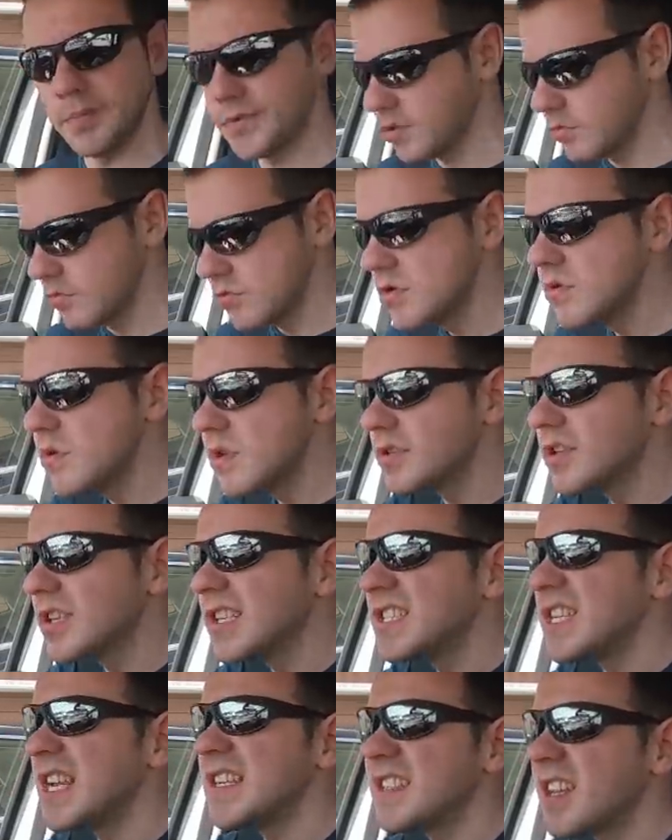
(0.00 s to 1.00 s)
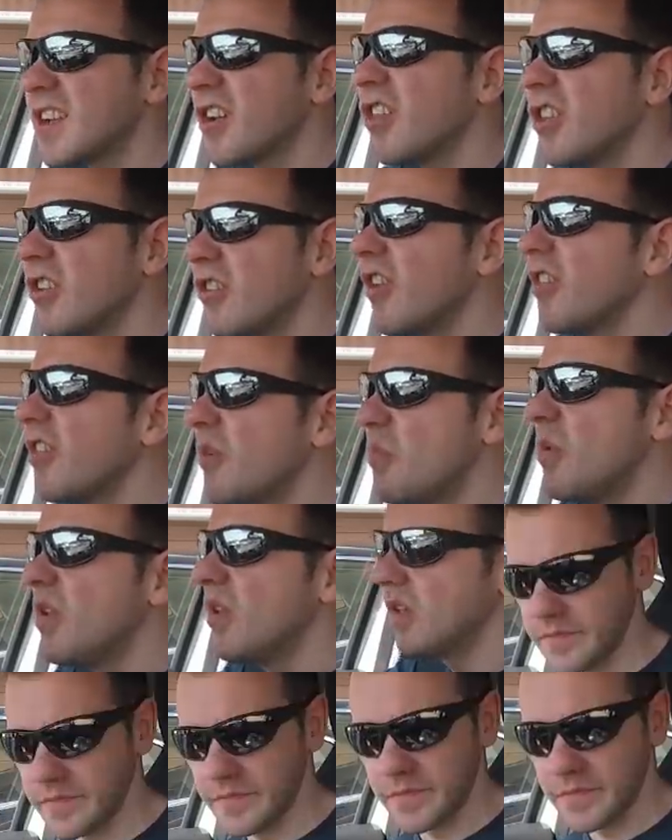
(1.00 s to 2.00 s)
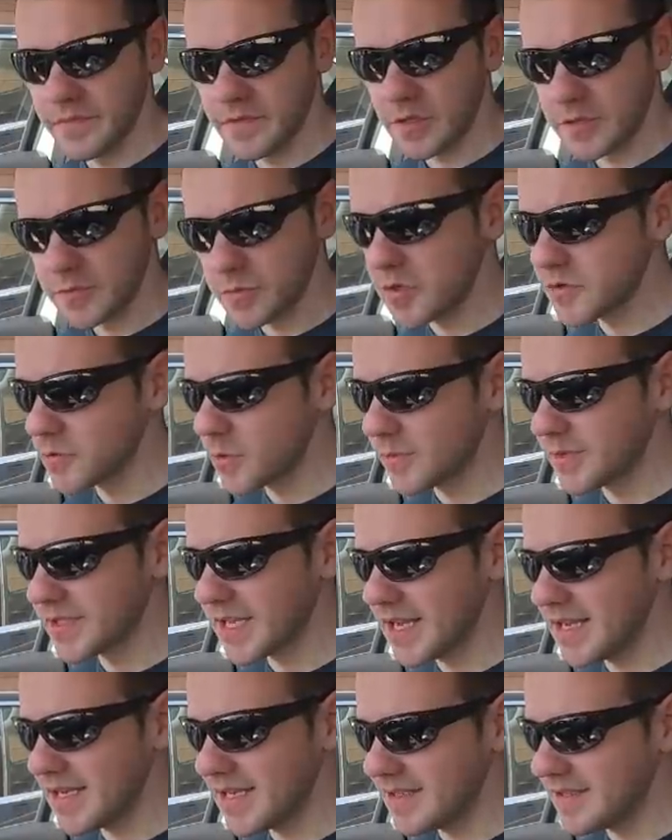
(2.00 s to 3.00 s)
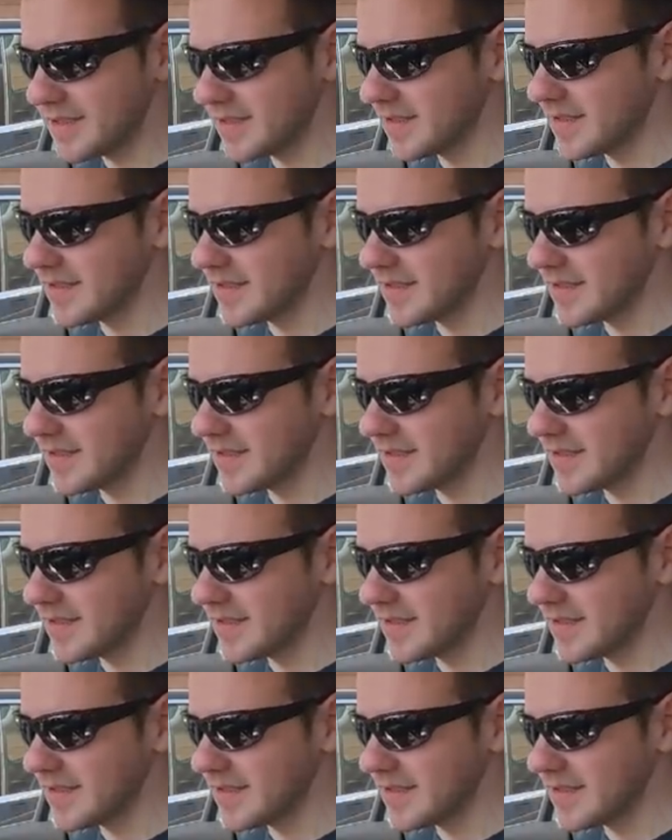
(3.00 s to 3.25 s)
so you can change the colour on them. So I suppose what I'm saying is,